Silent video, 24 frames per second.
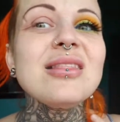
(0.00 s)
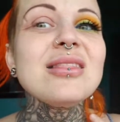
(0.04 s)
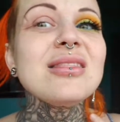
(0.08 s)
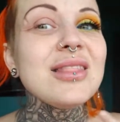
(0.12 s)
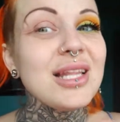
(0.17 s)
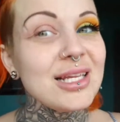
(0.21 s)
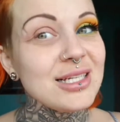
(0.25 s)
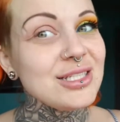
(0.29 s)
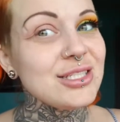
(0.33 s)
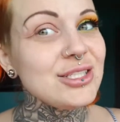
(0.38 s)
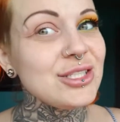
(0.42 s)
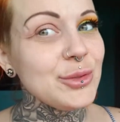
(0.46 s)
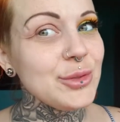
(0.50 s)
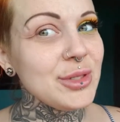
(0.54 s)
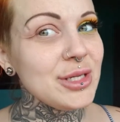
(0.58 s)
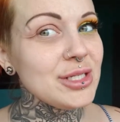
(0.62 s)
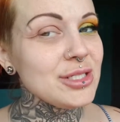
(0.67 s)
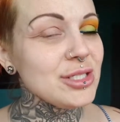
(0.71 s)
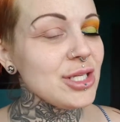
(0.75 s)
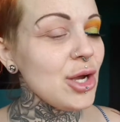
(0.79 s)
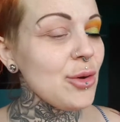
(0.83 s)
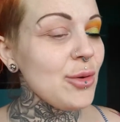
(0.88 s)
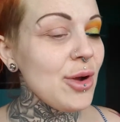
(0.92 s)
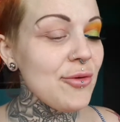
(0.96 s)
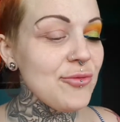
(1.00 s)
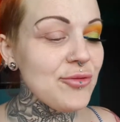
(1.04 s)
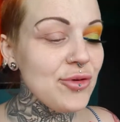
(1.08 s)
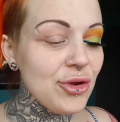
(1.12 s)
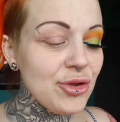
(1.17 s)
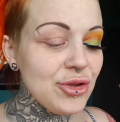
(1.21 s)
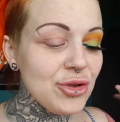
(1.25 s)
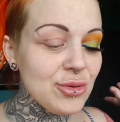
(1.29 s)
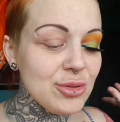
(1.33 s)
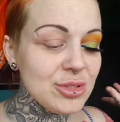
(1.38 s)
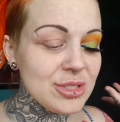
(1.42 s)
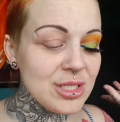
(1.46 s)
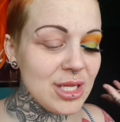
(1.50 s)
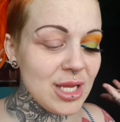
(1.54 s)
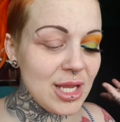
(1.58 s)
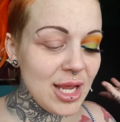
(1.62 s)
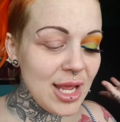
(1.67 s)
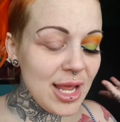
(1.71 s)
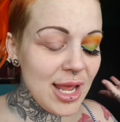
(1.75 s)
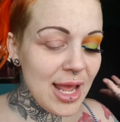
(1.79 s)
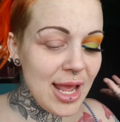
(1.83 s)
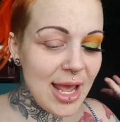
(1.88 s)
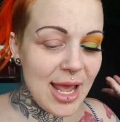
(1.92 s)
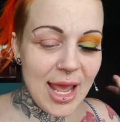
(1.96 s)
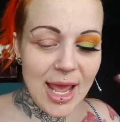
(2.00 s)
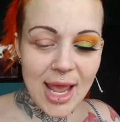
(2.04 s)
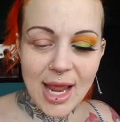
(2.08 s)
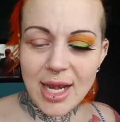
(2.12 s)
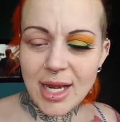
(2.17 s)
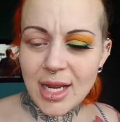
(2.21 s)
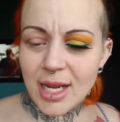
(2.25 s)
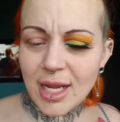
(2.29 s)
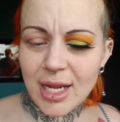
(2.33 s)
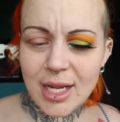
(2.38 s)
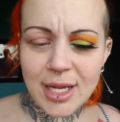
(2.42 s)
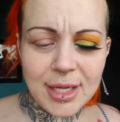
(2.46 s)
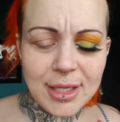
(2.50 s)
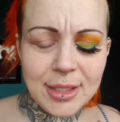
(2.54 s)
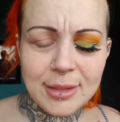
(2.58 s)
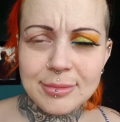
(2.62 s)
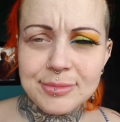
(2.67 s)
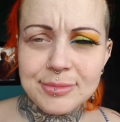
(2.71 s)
let's do it. So I've not used any